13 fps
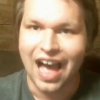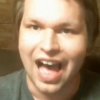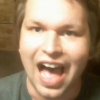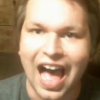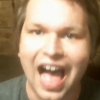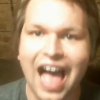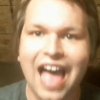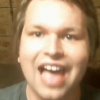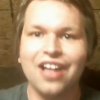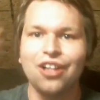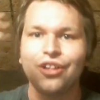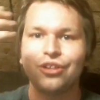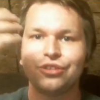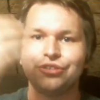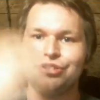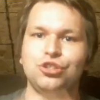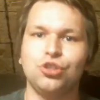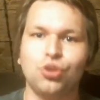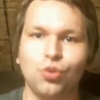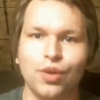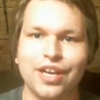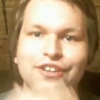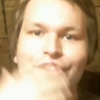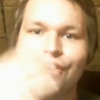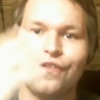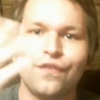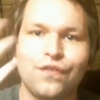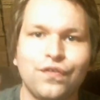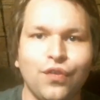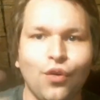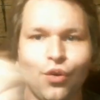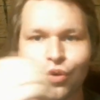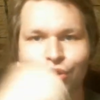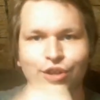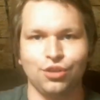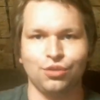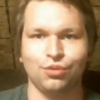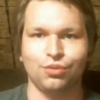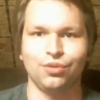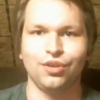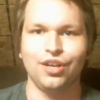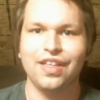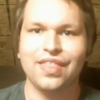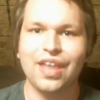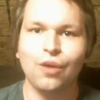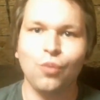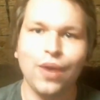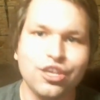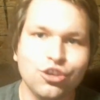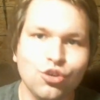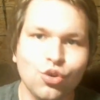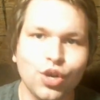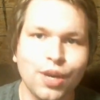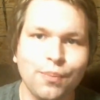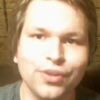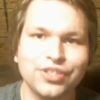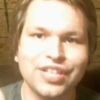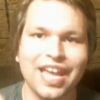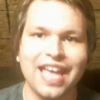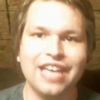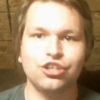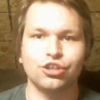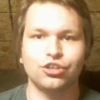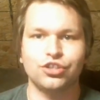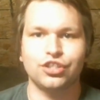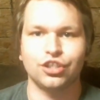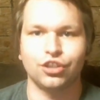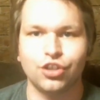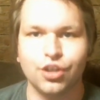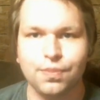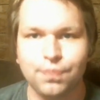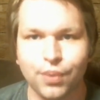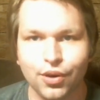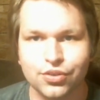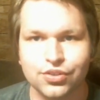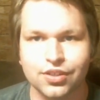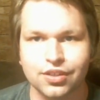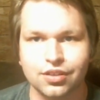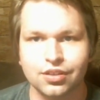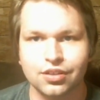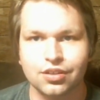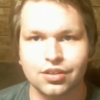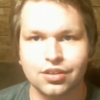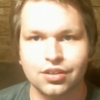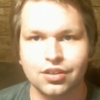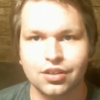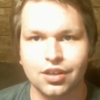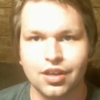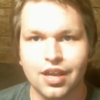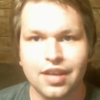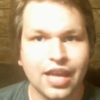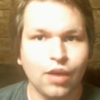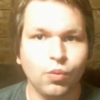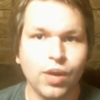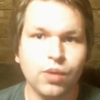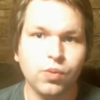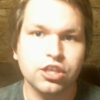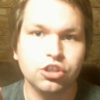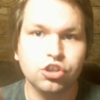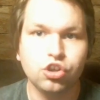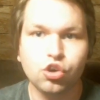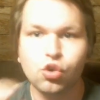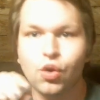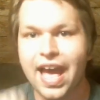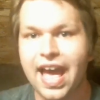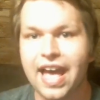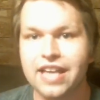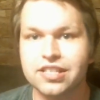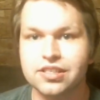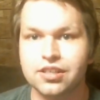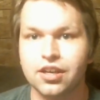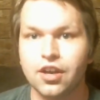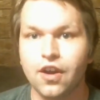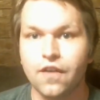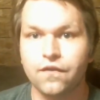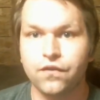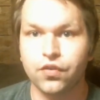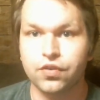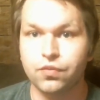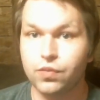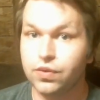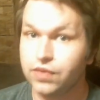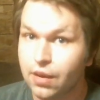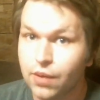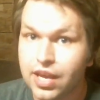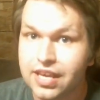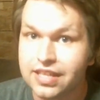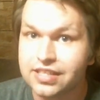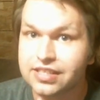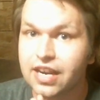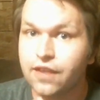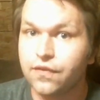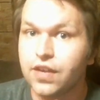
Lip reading: I'll do it for you. That way you can pretend you're still a good person. That way when you ask for, that way instead of